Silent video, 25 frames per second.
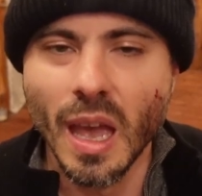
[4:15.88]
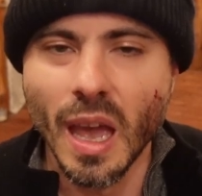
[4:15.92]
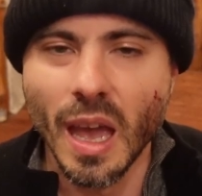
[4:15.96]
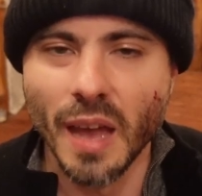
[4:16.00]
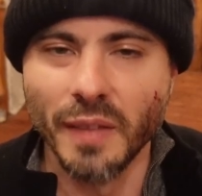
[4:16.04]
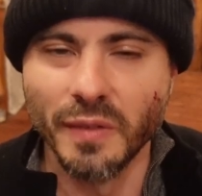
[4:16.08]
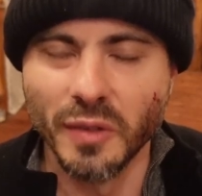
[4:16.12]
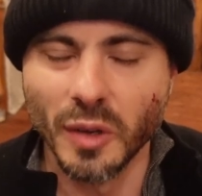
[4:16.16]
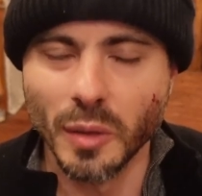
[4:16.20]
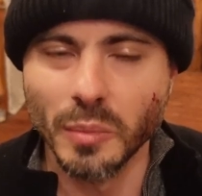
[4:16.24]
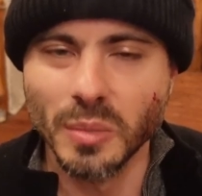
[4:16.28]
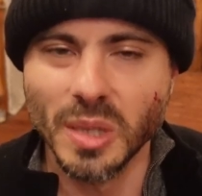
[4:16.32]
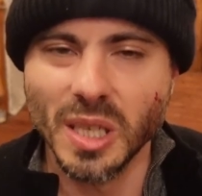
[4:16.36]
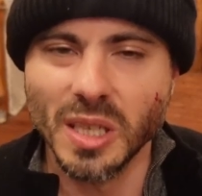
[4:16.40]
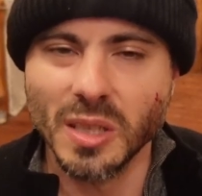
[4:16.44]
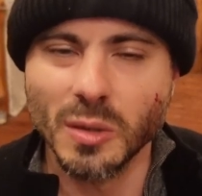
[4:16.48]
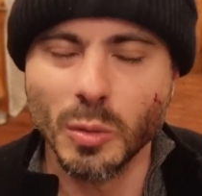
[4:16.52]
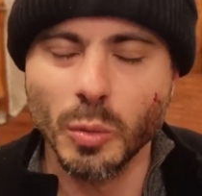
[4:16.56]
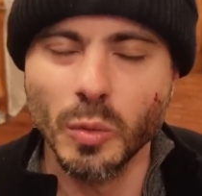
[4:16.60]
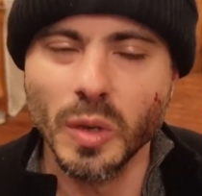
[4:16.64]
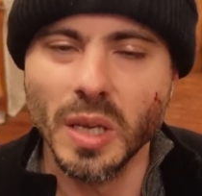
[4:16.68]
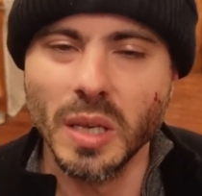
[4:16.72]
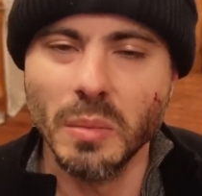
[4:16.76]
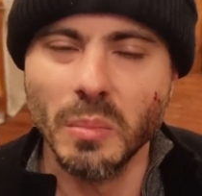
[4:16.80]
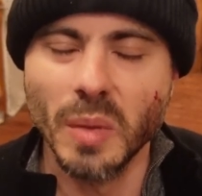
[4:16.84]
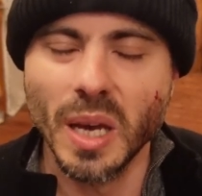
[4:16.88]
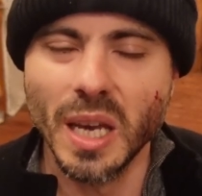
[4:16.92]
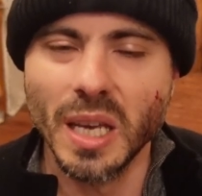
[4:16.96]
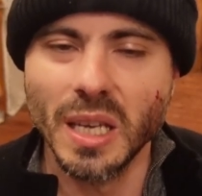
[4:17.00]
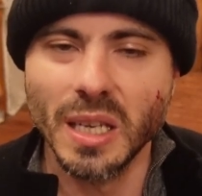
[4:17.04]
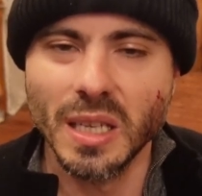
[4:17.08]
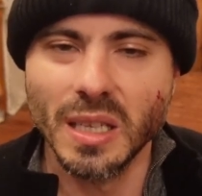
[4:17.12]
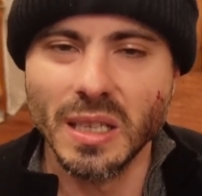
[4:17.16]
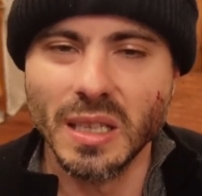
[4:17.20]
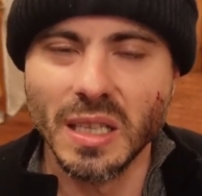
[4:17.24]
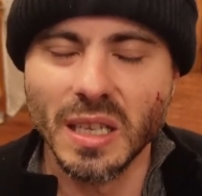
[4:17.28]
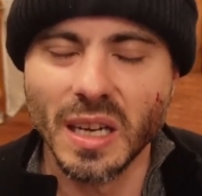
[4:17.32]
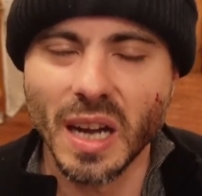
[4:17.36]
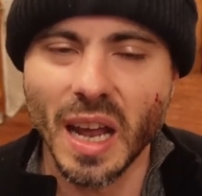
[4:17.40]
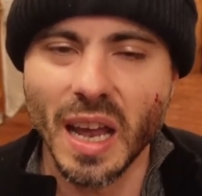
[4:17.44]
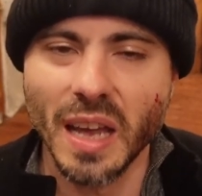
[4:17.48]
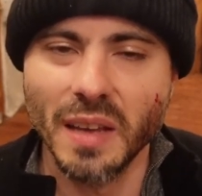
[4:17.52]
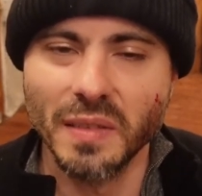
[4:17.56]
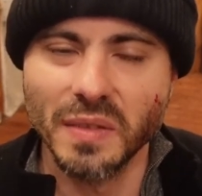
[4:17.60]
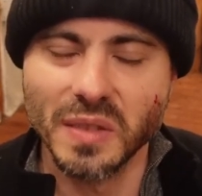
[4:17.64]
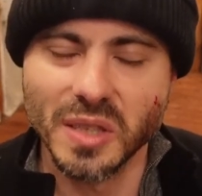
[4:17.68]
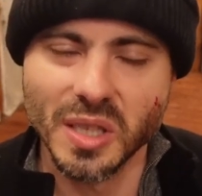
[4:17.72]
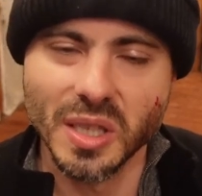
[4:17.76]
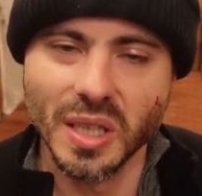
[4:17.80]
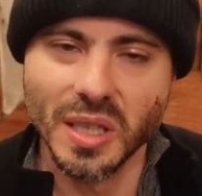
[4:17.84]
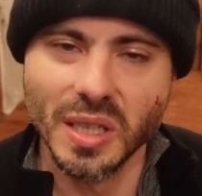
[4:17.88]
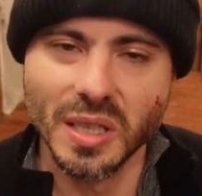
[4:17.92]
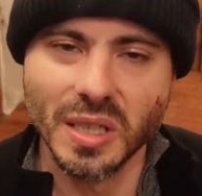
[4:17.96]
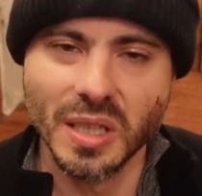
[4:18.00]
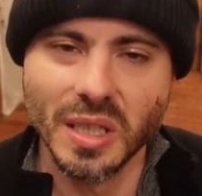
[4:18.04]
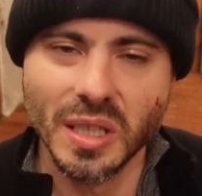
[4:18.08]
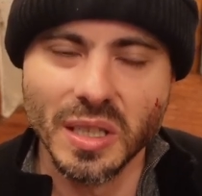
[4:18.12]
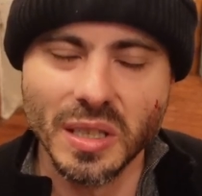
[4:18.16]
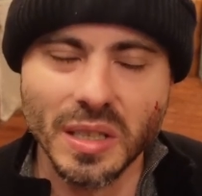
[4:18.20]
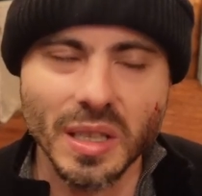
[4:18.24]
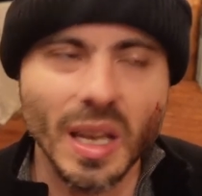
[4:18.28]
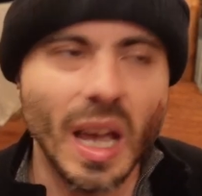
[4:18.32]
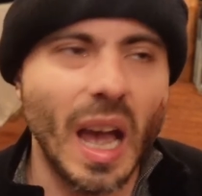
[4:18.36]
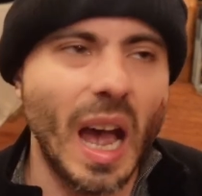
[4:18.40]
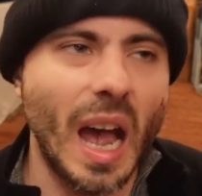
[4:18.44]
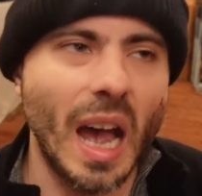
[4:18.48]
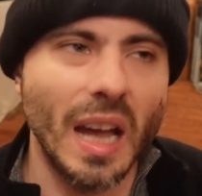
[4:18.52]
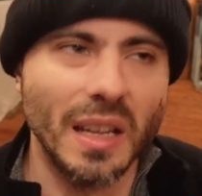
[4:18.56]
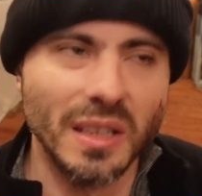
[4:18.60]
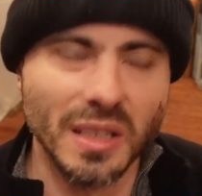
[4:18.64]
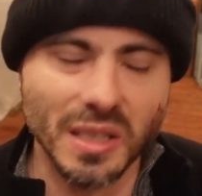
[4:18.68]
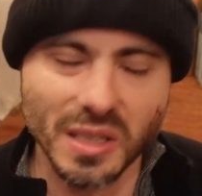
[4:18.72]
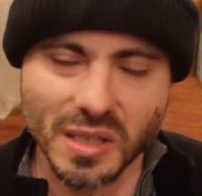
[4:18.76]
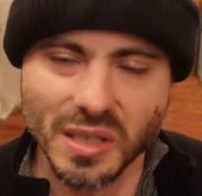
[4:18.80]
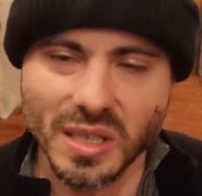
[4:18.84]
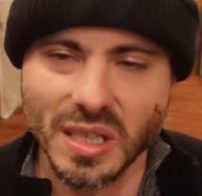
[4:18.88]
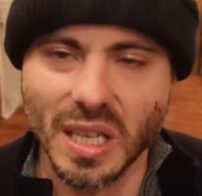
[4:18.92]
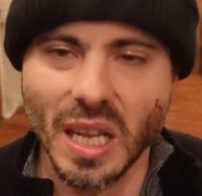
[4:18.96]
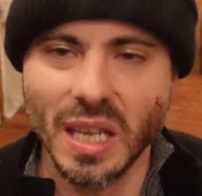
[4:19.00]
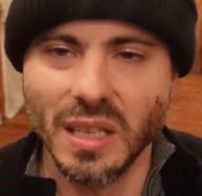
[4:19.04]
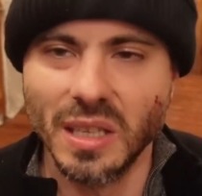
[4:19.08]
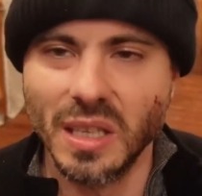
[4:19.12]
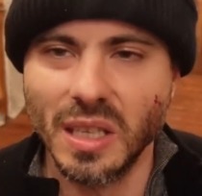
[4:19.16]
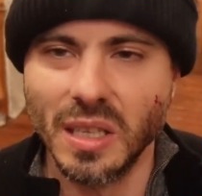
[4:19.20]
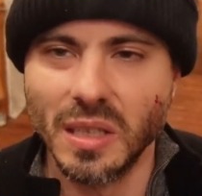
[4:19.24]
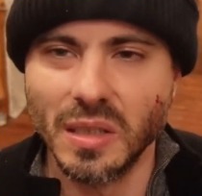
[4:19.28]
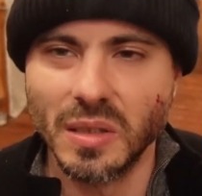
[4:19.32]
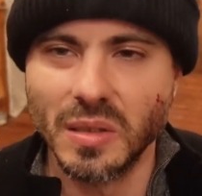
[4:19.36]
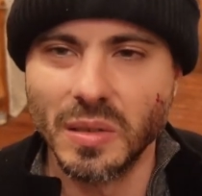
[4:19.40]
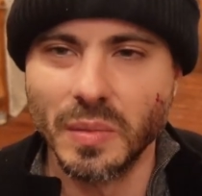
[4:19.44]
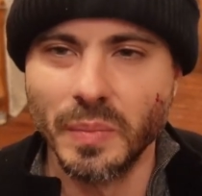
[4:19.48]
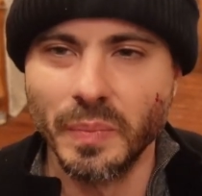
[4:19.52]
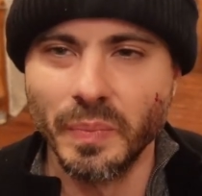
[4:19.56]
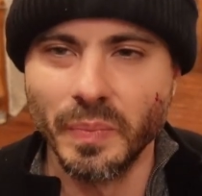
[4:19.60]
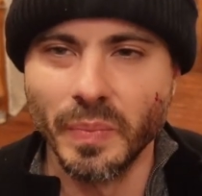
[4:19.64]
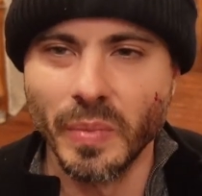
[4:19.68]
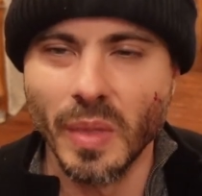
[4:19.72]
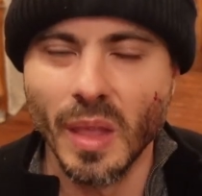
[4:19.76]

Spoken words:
And from this we may derive certain understandings.